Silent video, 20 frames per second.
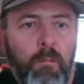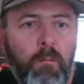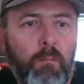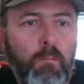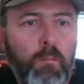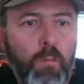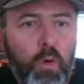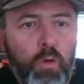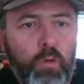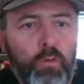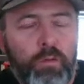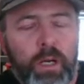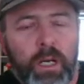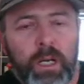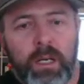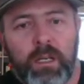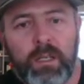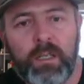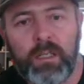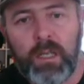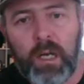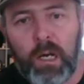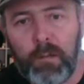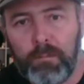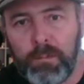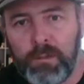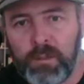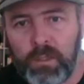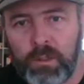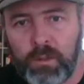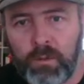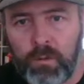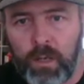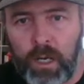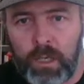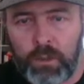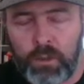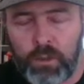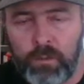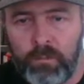by moving in the
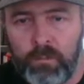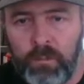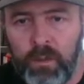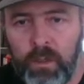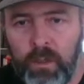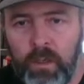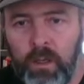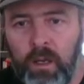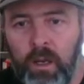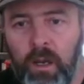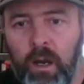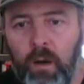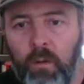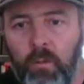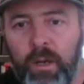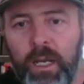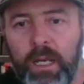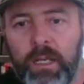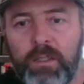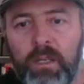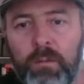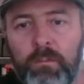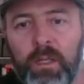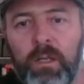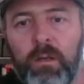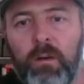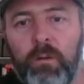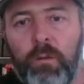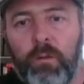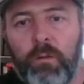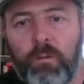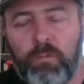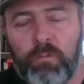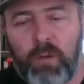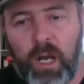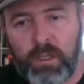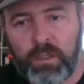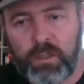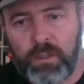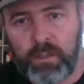opposite direction. And we get something
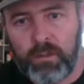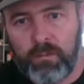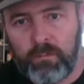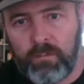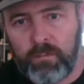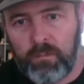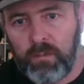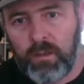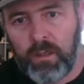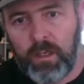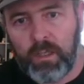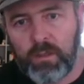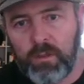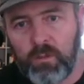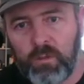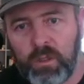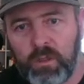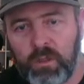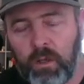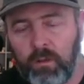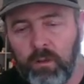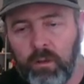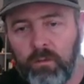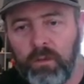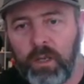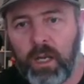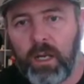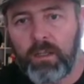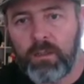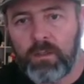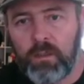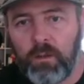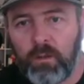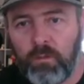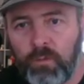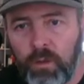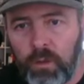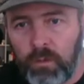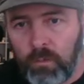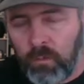called thrust as a result of
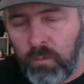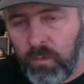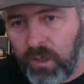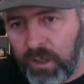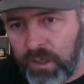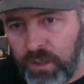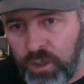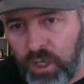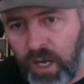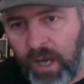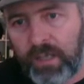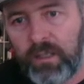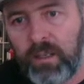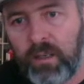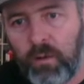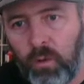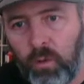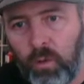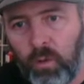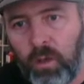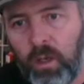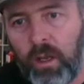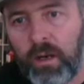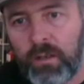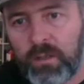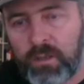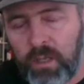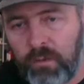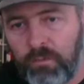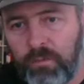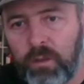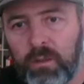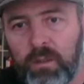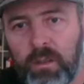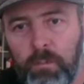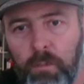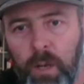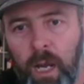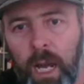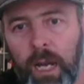that. So if we're ejecting a whole lot of
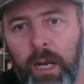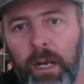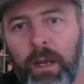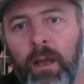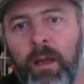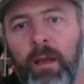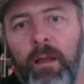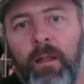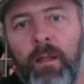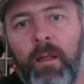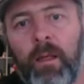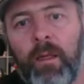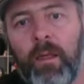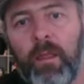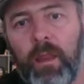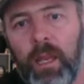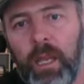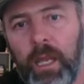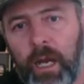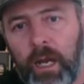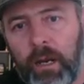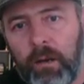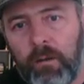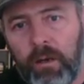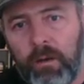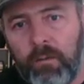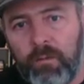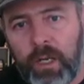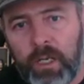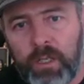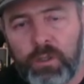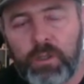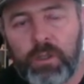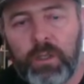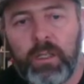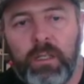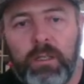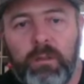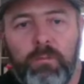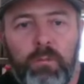stuff out the back, that
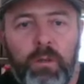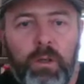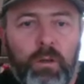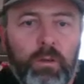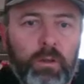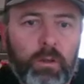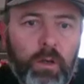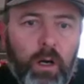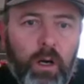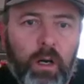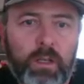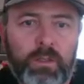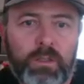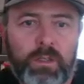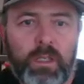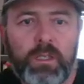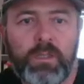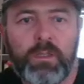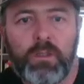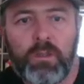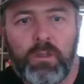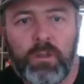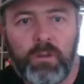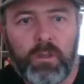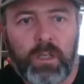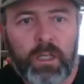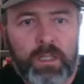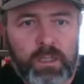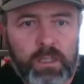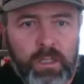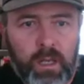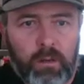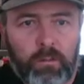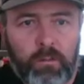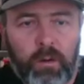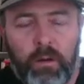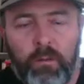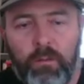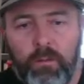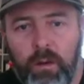eventually will cause this to
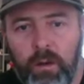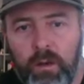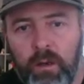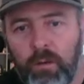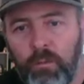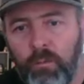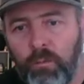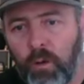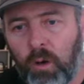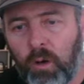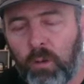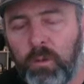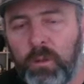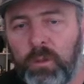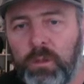accelerate in the